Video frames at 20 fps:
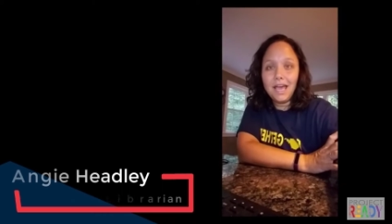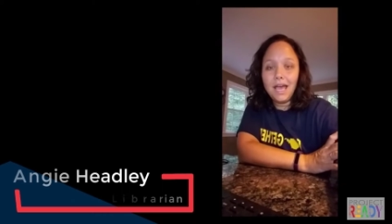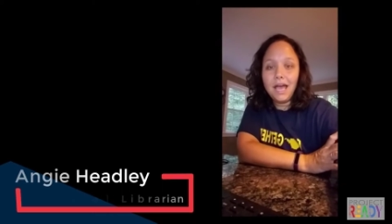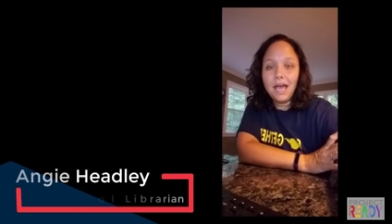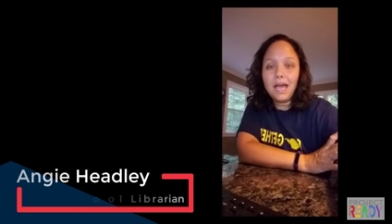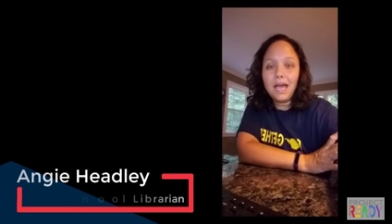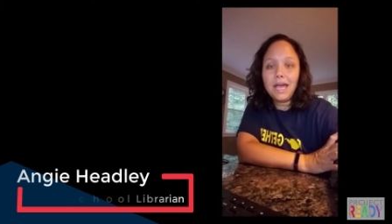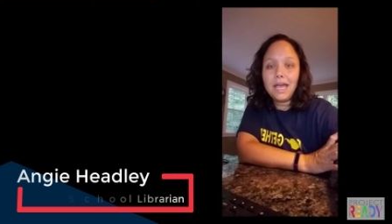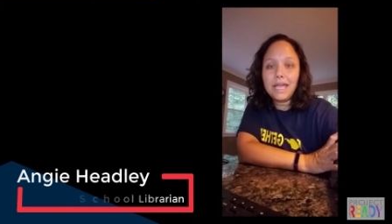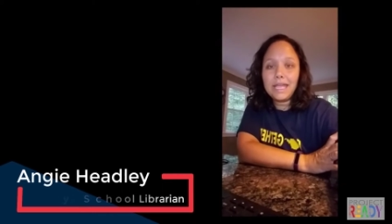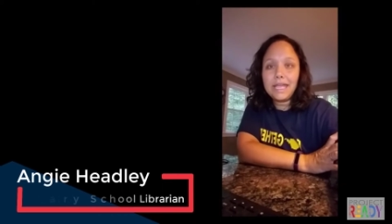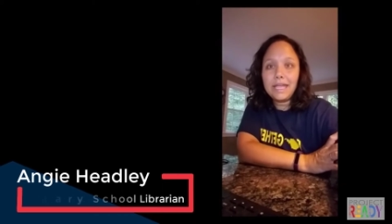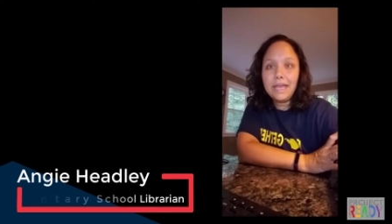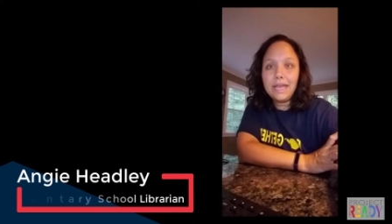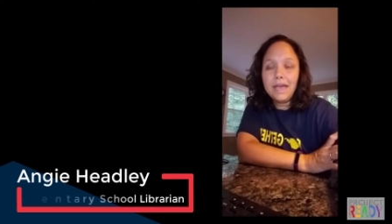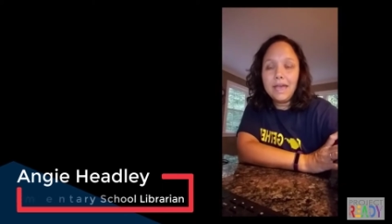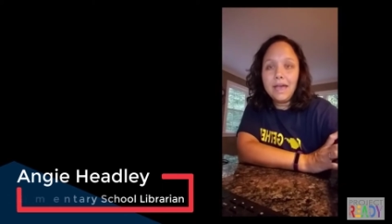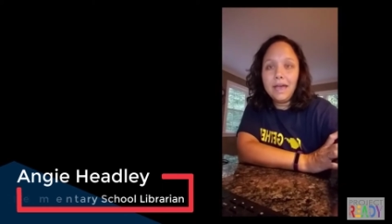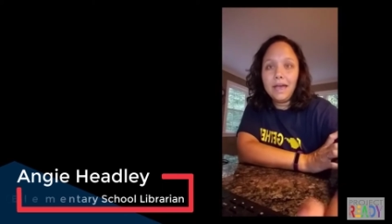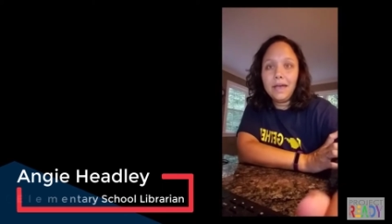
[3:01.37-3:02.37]
Hi,
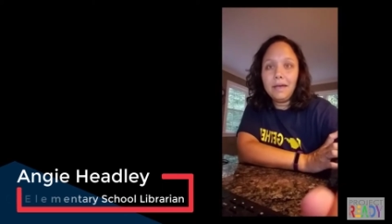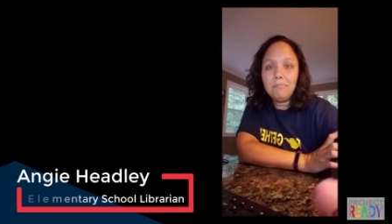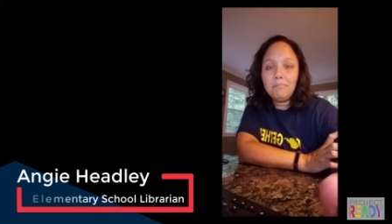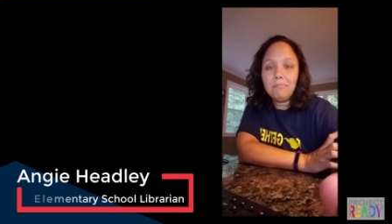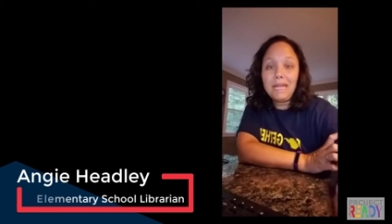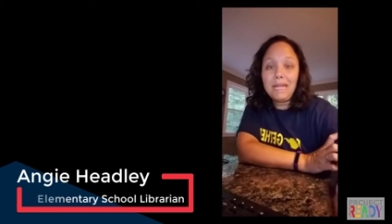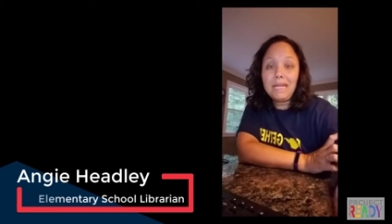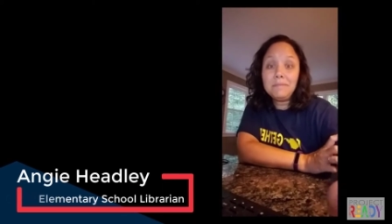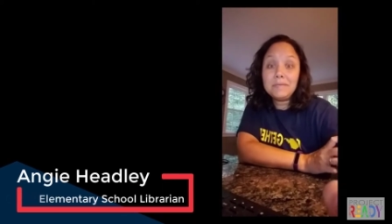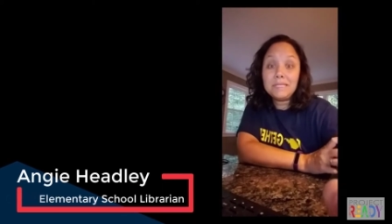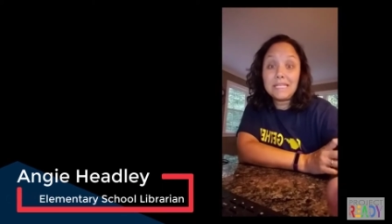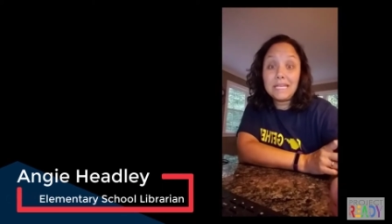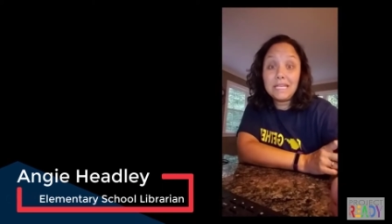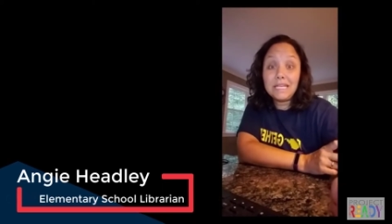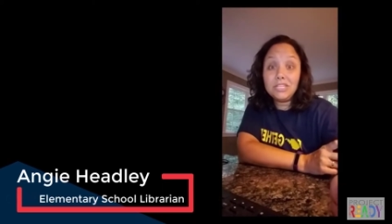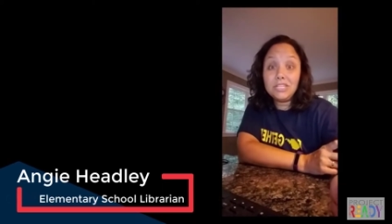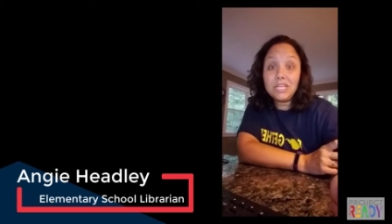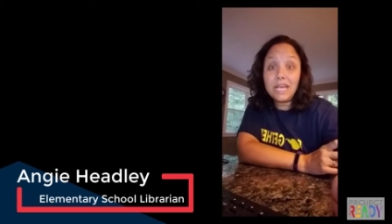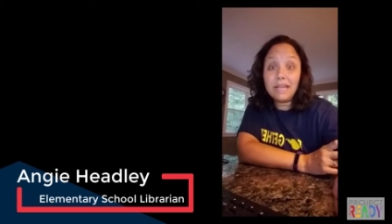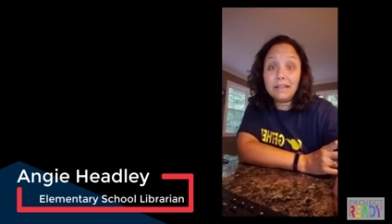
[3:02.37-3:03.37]
my name is
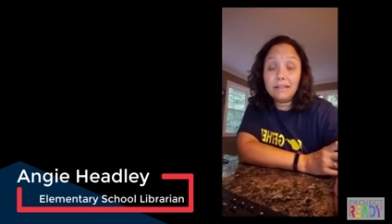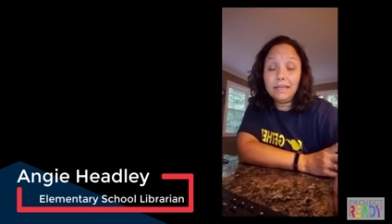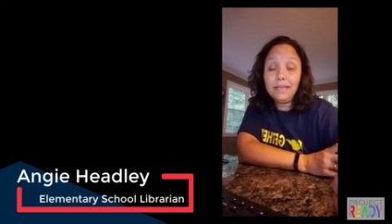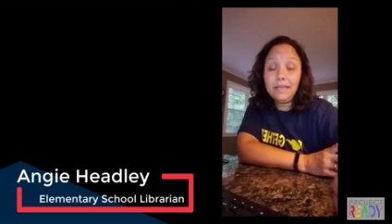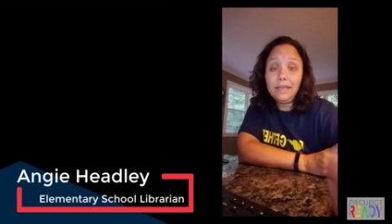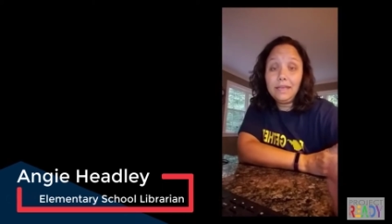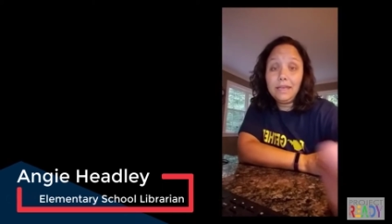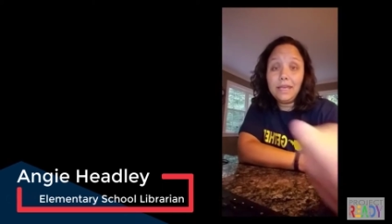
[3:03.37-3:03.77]
Angie Headley,